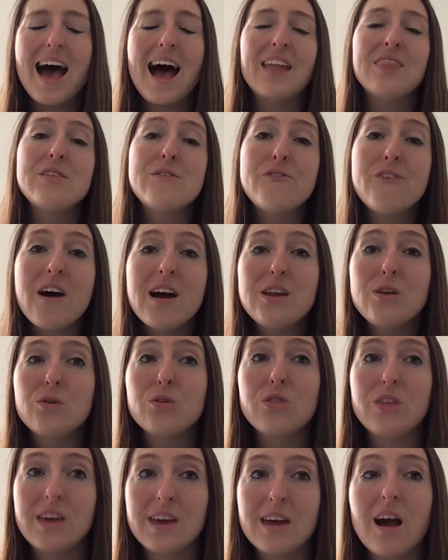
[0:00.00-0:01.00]
And the final
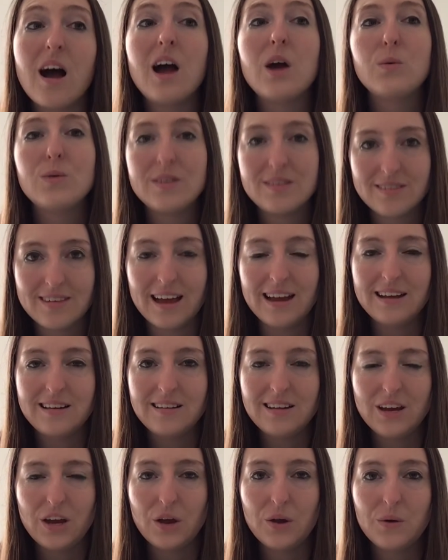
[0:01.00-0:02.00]
thing I would say
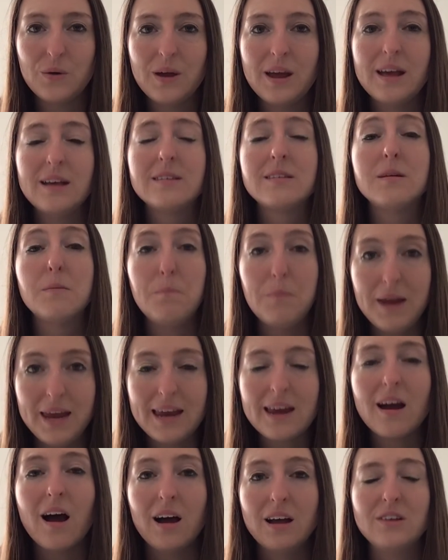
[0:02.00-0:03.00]
to you is to be
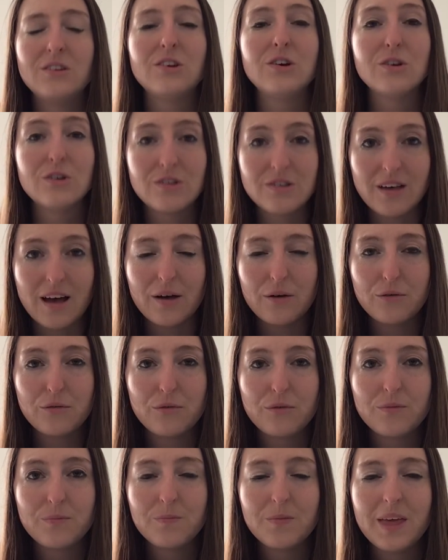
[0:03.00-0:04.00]
kind to yourself.
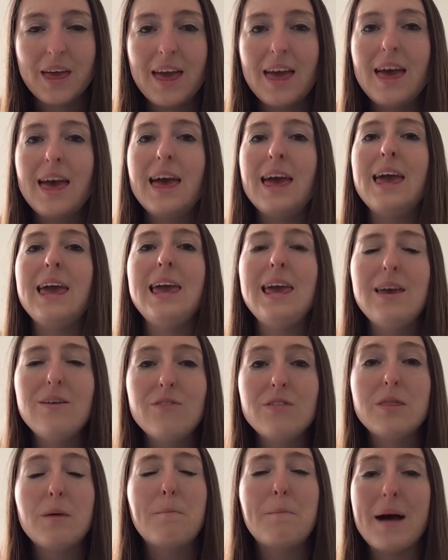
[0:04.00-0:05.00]

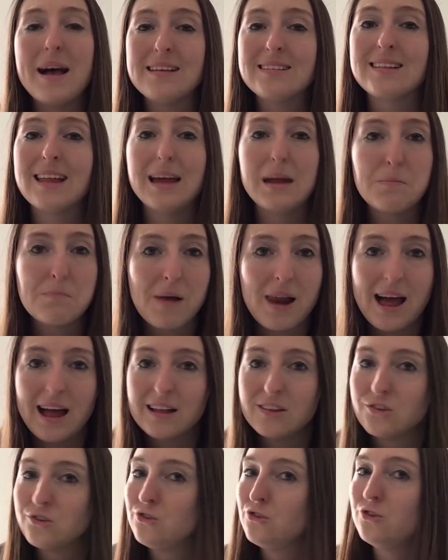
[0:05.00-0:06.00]
Even the best laid
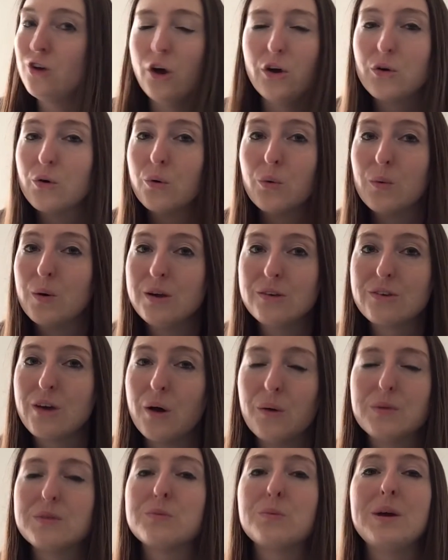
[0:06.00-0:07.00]
plans don't always
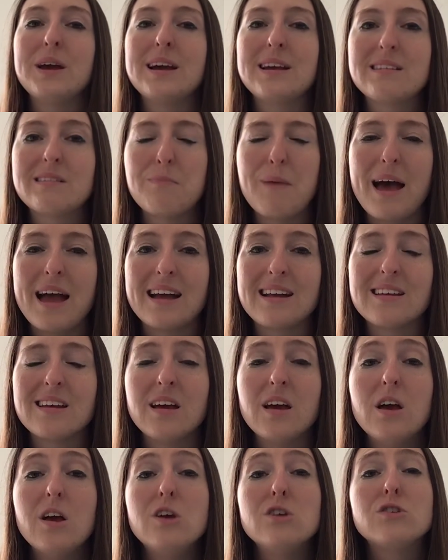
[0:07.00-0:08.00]
go as we expect.
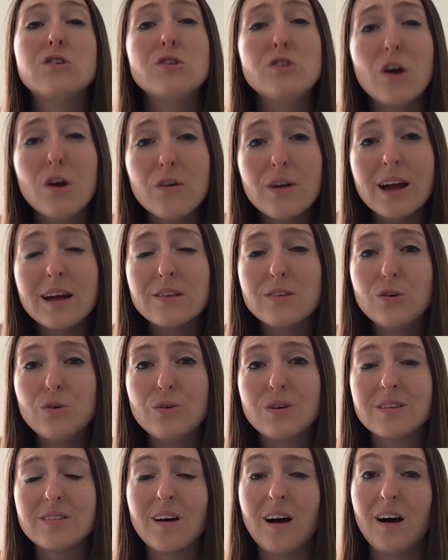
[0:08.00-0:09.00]
So don't get too
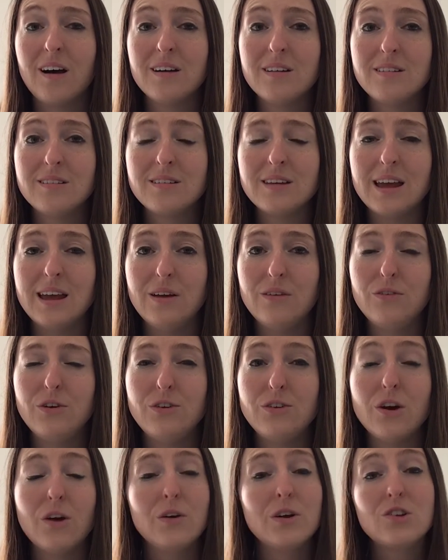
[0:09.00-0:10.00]
disheartened if you
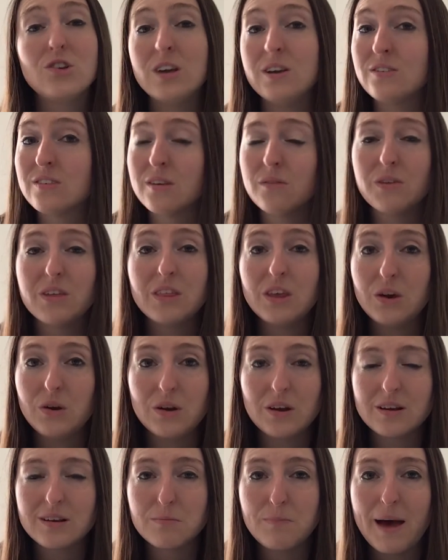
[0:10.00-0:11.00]
don't achieve something that
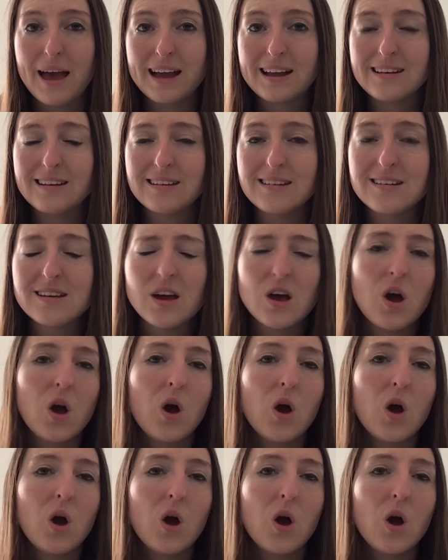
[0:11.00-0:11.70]
you'd expected,